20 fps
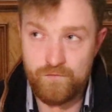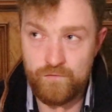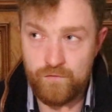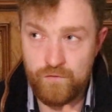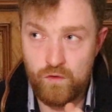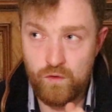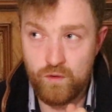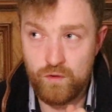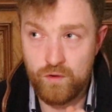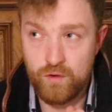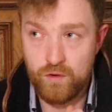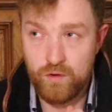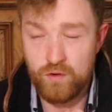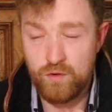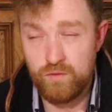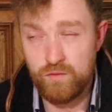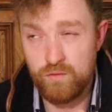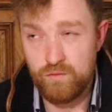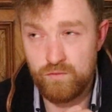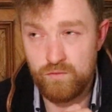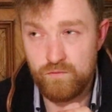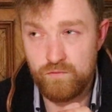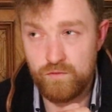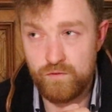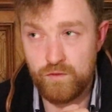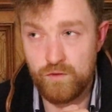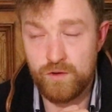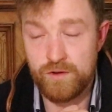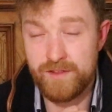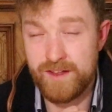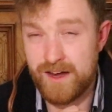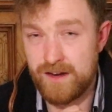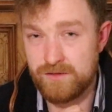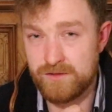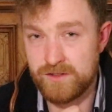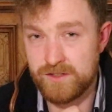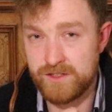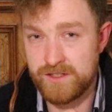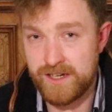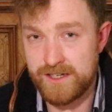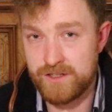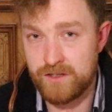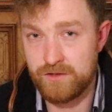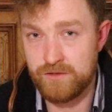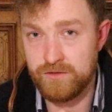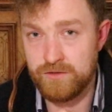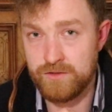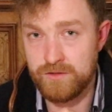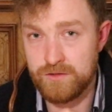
4,600.